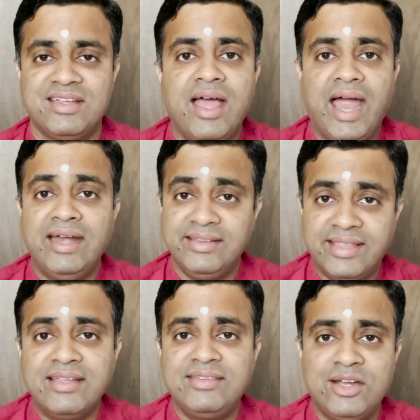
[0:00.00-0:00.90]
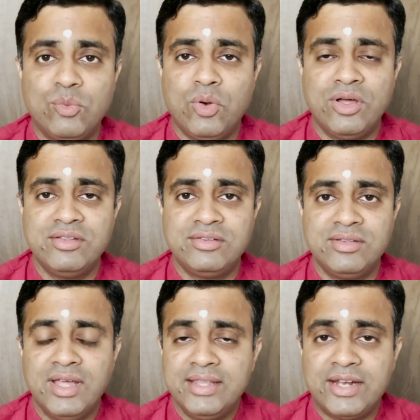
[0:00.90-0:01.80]
And thus it was
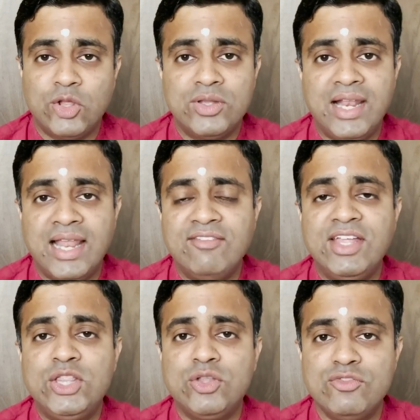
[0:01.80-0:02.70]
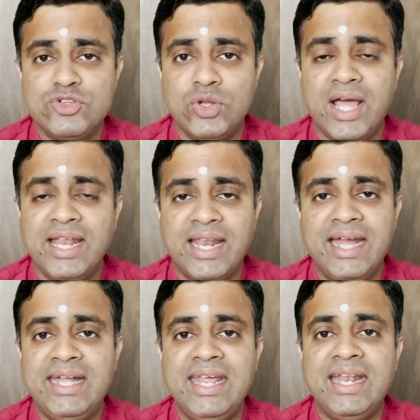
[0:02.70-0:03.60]
that on the 11th of July
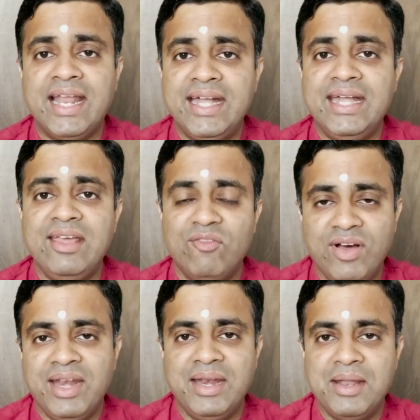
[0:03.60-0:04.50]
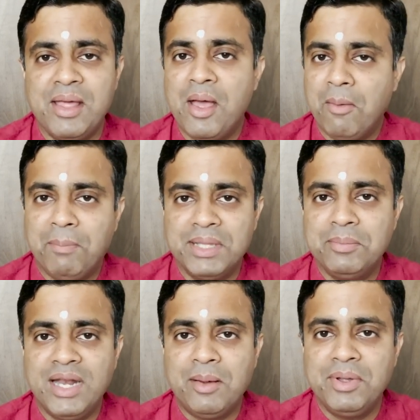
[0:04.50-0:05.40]
1991,
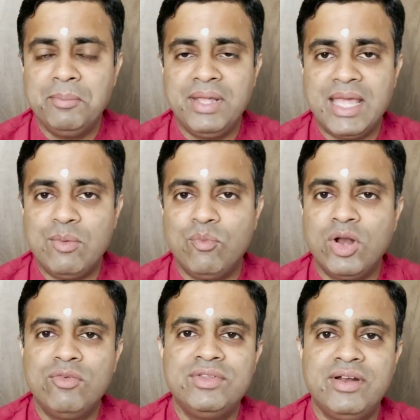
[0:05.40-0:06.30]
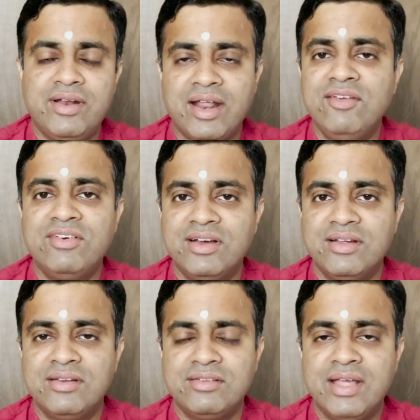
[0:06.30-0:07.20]
Padmanabhan became one of the
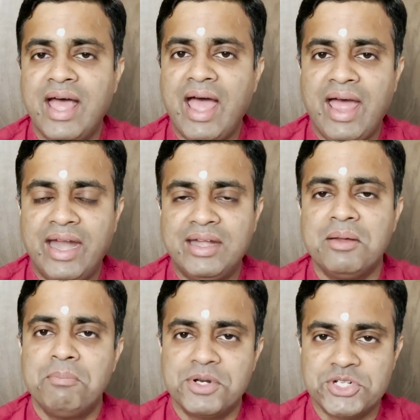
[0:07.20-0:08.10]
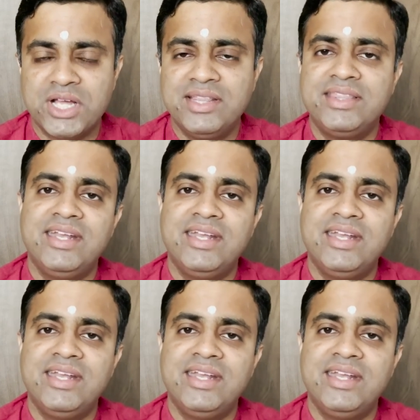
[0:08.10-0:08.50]
drivers at Prashanti